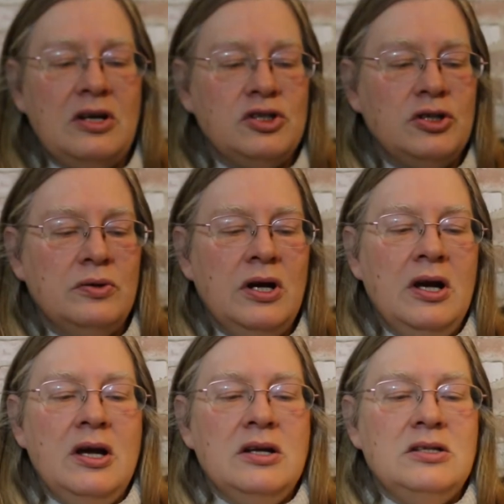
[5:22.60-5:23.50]
showed.
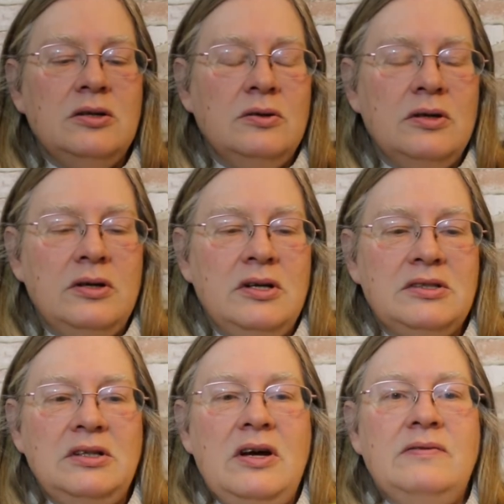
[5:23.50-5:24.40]
So it's
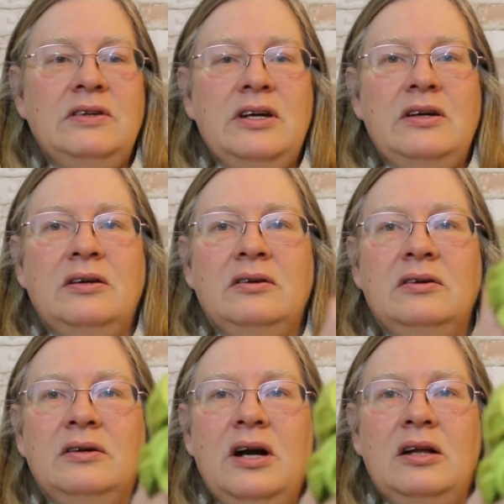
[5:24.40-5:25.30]
a lovely
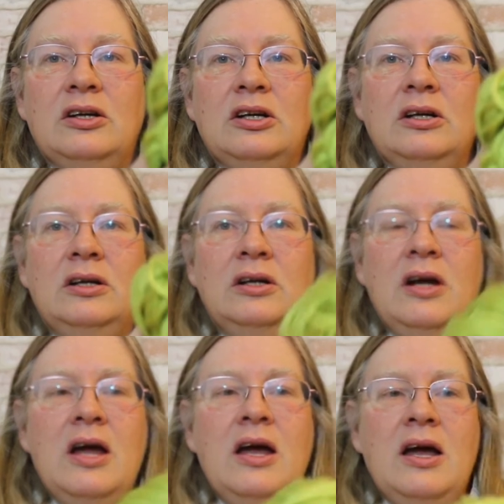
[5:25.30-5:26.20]
color.
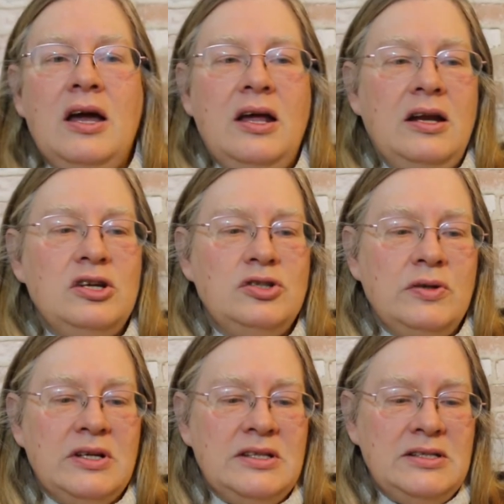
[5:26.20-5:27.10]
And as you
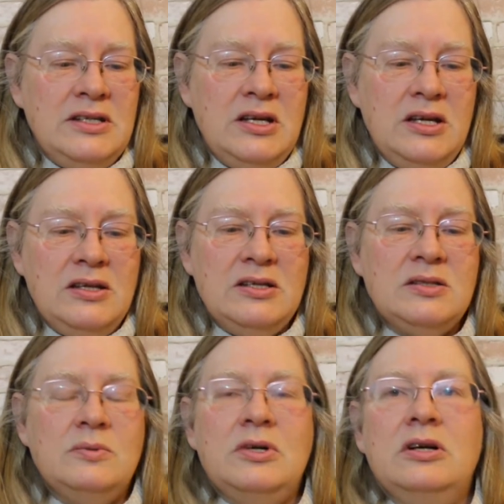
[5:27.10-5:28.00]
can see, this
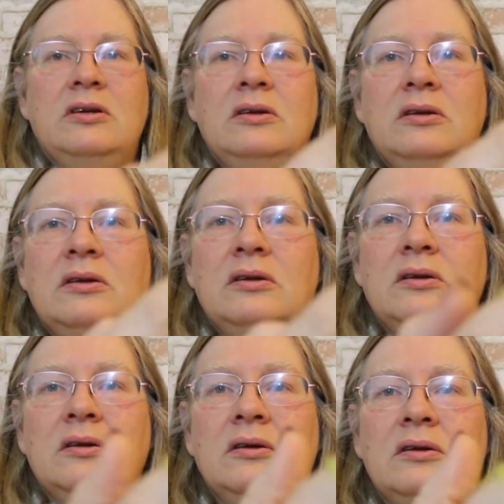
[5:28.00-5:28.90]
one
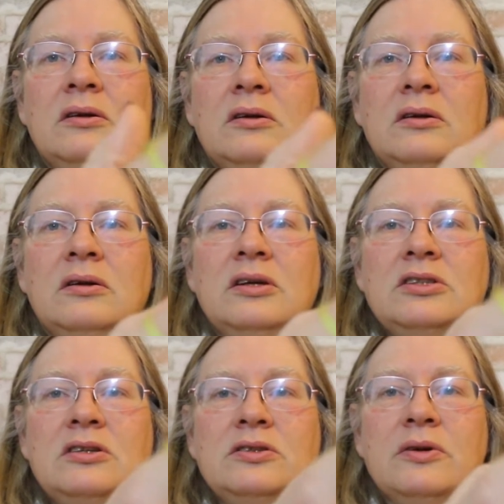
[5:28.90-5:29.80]
is
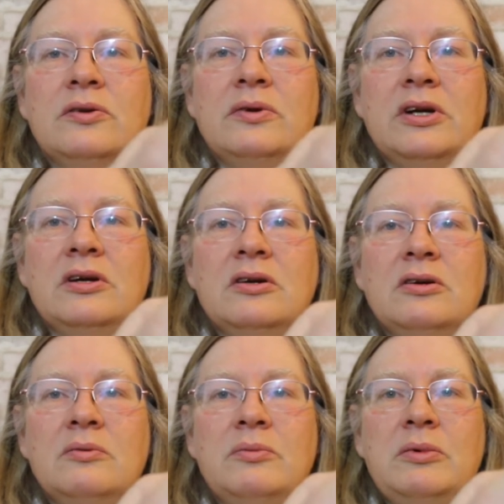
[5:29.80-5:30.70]
also a 3,
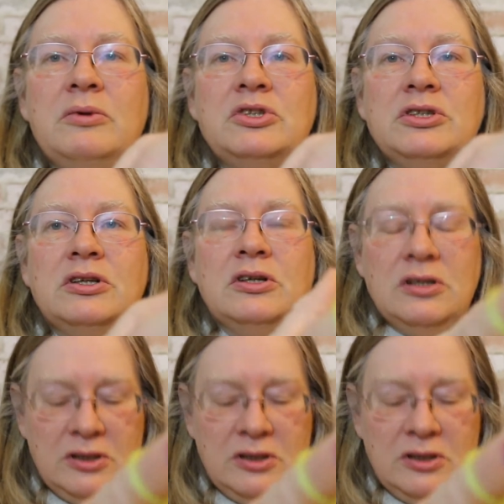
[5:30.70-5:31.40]
but much thicker.